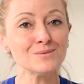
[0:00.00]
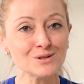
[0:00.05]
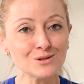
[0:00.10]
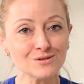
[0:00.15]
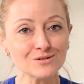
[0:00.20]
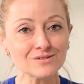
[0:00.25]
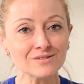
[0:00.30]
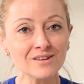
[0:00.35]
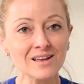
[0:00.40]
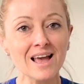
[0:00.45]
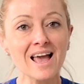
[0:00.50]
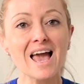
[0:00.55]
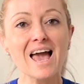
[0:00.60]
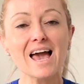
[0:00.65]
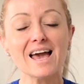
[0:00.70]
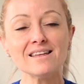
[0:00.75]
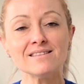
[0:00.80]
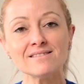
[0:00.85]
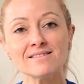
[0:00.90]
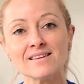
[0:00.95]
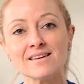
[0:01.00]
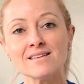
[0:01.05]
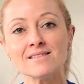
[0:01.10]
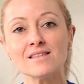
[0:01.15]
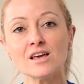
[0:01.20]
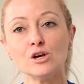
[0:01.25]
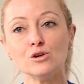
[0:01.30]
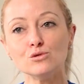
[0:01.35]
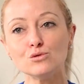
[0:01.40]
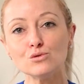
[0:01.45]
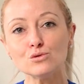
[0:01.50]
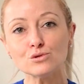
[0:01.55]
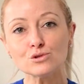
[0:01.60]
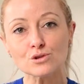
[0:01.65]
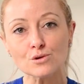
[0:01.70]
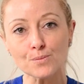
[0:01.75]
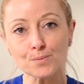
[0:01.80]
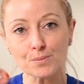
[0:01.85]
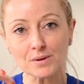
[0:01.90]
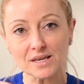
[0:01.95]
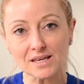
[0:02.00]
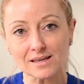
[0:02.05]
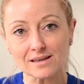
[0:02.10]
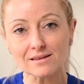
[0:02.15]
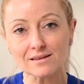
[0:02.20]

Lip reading: minutes and then use a pick